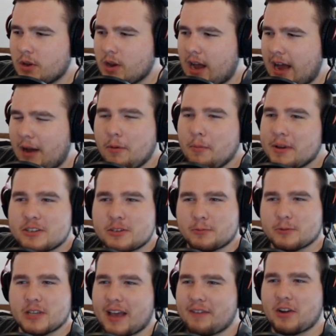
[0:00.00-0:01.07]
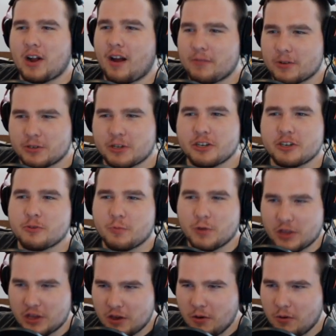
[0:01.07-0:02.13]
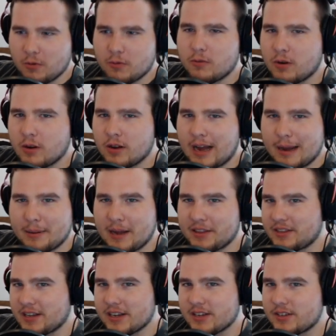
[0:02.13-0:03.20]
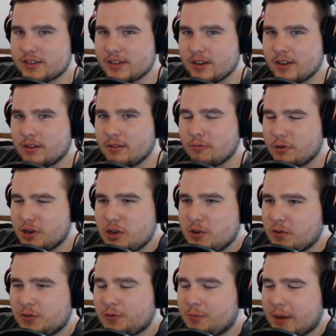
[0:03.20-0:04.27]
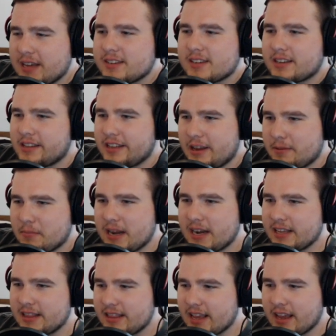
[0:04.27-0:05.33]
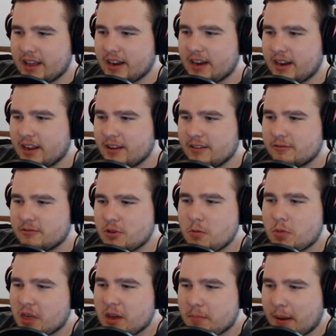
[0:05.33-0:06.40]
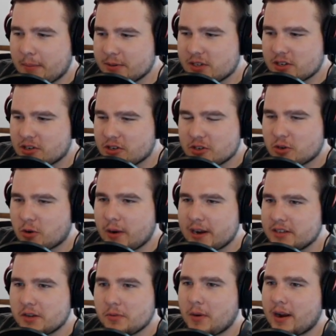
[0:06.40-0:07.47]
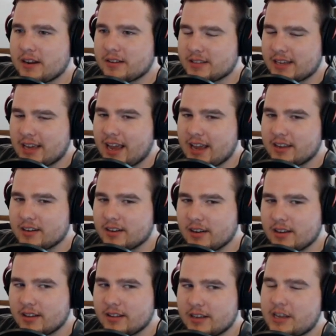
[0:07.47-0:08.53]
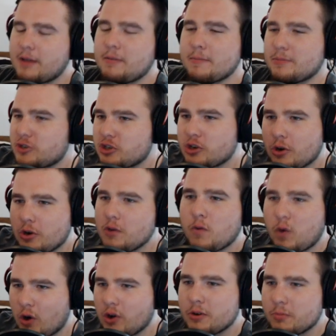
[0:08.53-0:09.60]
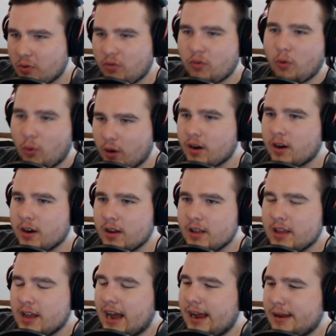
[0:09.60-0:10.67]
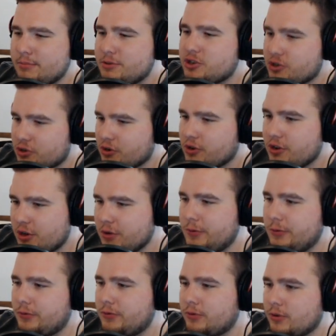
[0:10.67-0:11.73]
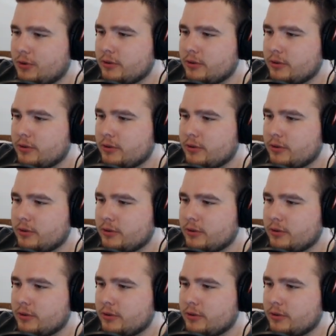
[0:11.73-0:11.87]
how am I supposed to have a conversation with you about this when you've basically admitted that you think my position's crazy right out the gate? Like, I'm sure you've heard it before. I'm sure you've